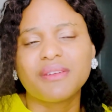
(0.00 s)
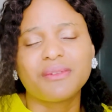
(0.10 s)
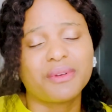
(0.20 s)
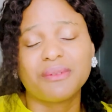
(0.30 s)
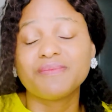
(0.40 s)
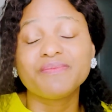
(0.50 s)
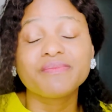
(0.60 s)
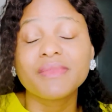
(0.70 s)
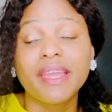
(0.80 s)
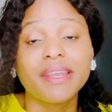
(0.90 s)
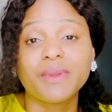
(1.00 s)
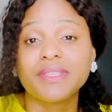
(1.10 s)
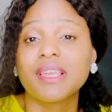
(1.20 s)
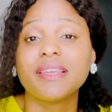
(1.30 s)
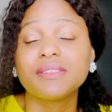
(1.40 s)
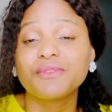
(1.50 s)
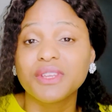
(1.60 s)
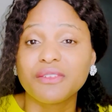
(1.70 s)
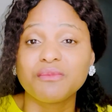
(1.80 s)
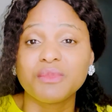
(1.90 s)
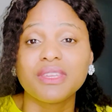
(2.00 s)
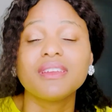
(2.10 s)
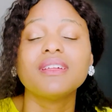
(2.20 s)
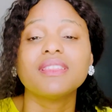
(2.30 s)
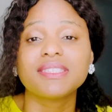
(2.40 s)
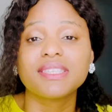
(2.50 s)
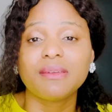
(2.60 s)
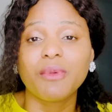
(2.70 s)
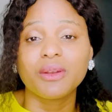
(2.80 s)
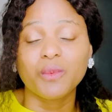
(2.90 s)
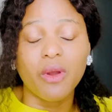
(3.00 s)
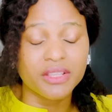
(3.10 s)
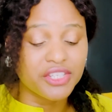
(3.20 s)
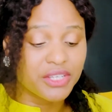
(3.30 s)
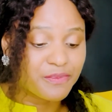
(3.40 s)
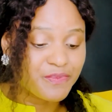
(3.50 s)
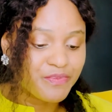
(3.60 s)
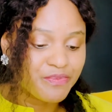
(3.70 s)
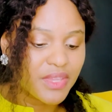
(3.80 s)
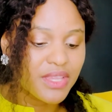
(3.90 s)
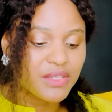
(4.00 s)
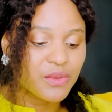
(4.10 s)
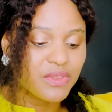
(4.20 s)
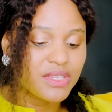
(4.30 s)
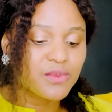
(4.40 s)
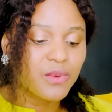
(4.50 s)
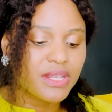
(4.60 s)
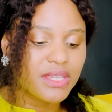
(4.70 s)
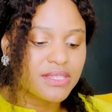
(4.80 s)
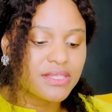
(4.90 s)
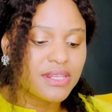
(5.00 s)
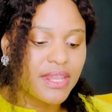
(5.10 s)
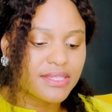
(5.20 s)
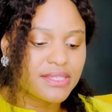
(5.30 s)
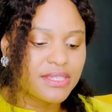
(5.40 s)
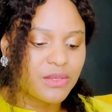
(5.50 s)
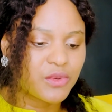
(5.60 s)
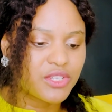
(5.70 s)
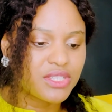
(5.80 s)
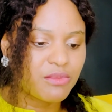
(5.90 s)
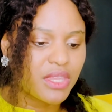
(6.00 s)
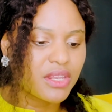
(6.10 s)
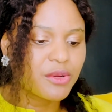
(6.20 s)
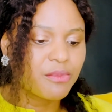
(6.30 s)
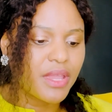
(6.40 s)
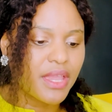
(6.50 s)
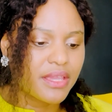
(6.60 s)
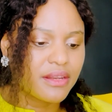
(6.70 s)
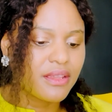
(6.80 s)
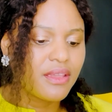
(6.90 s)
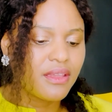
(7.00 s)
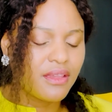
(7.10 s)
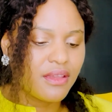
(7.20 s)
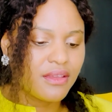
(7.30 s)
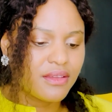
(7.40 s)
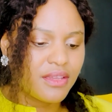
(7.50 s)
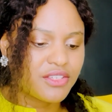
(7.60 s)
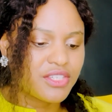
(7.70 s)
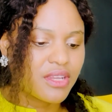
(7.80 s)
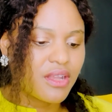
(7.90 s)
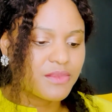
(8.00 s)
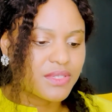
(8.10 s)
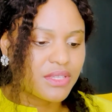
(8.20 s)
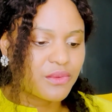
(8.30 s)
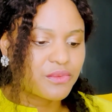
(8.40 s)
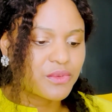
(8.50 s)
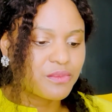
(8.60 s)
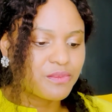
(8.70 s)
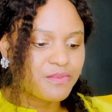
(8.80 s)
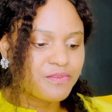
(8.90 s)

I don't know. Anyways, guys, forgive me. Let's keep on watching. So this one is the next scene where she's making her bed and she comes in the room.